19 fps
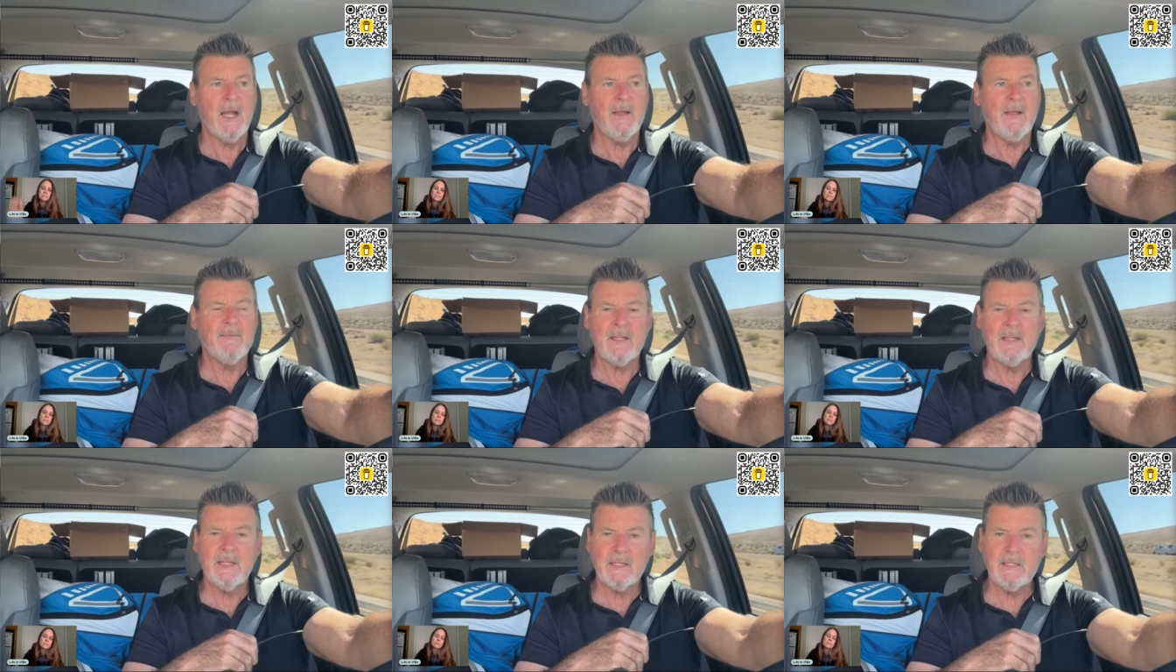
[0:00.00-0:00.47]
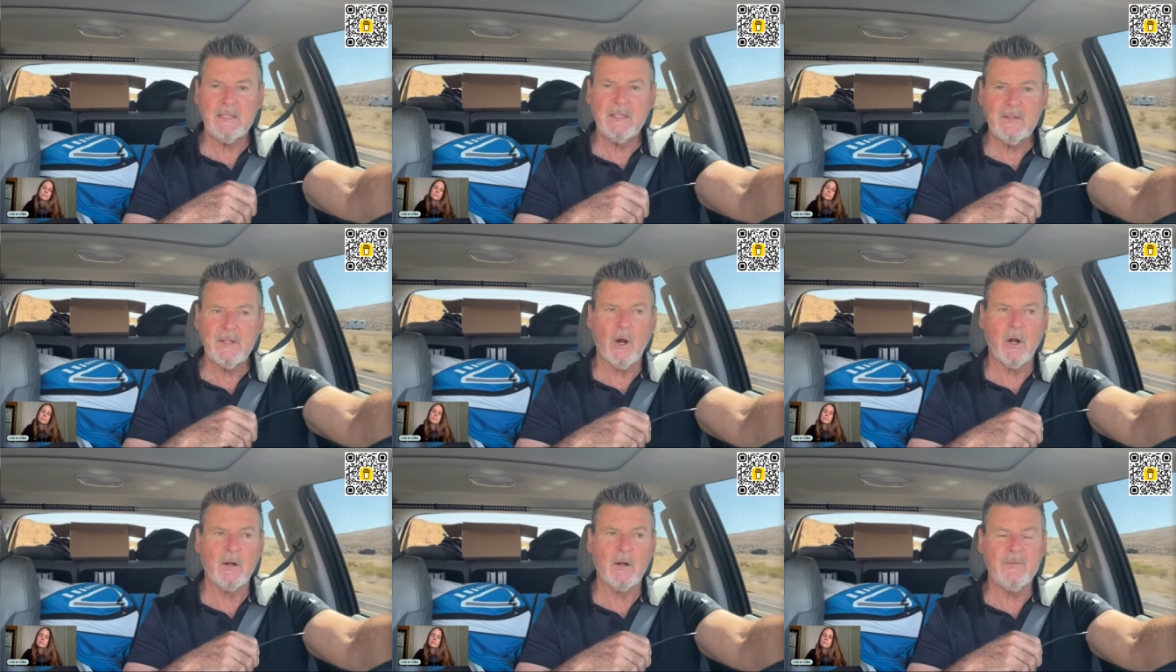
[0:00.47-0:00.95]
And they get into
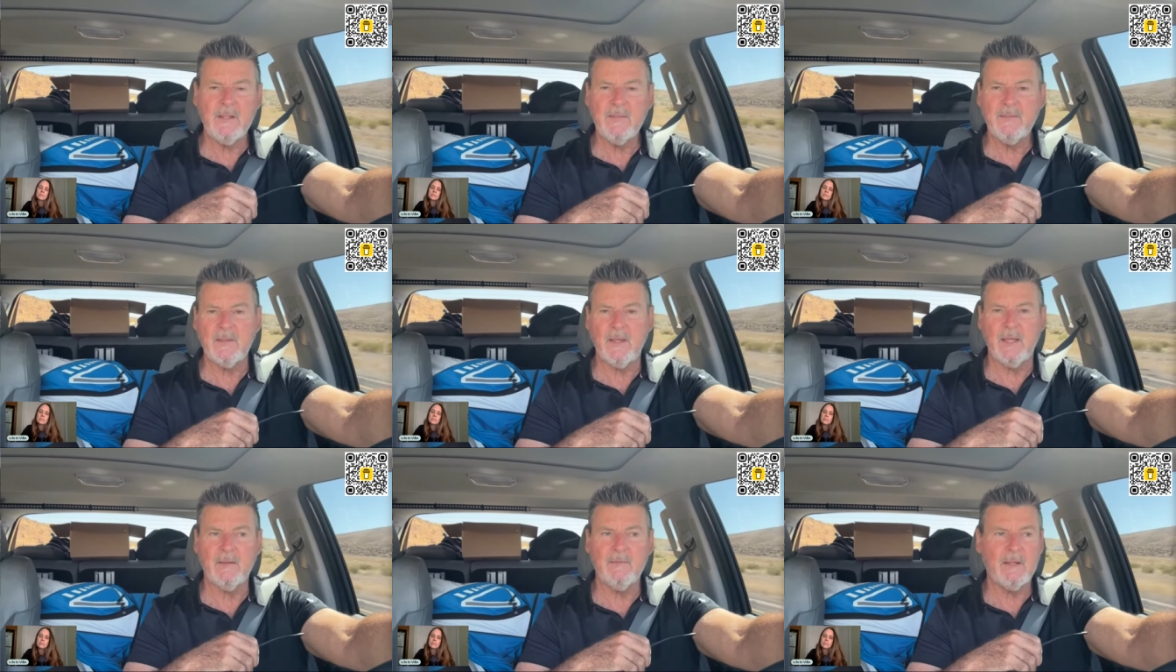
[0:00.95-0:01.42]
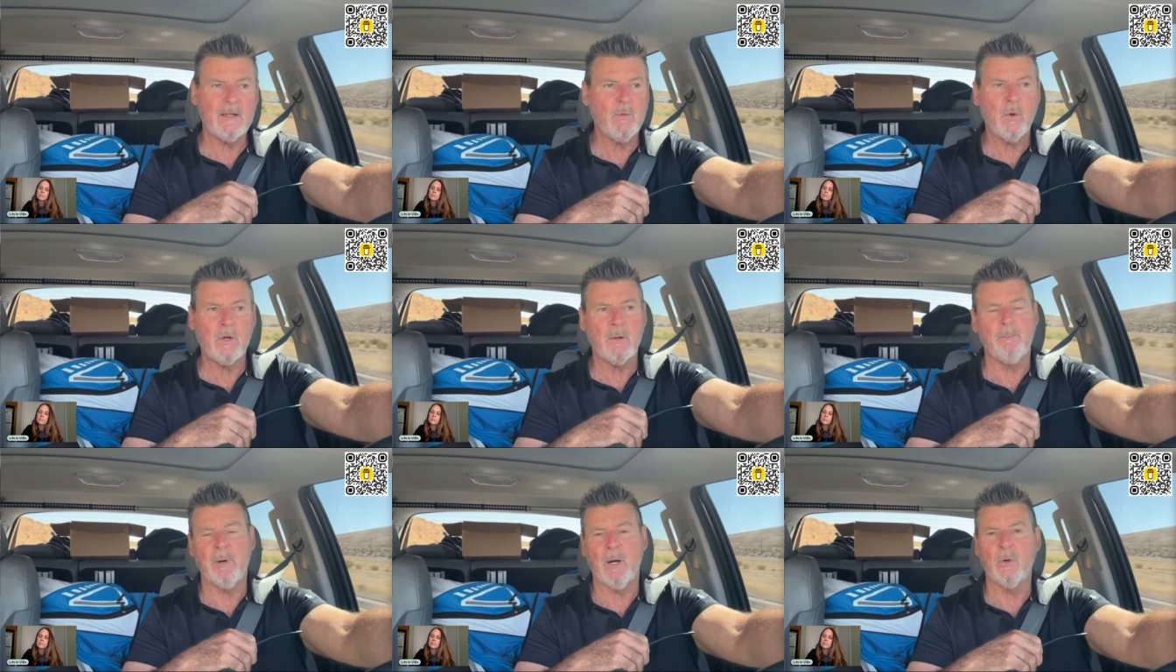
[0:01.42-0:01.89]
the R V thing. They don't
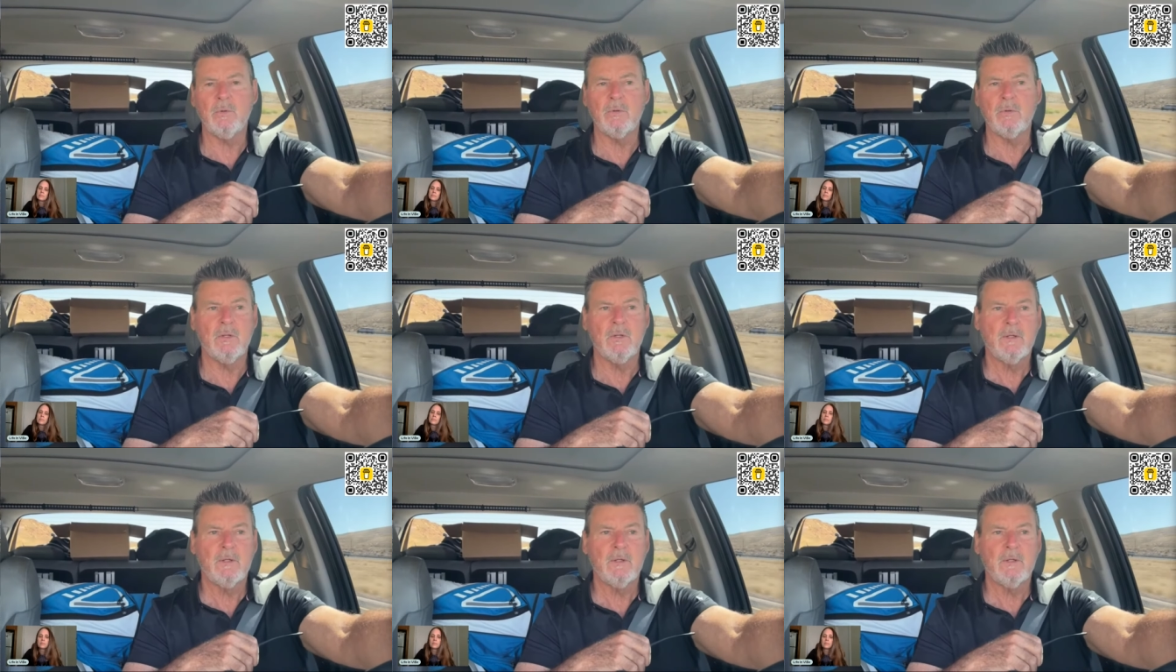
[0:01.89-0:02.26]
want a boat.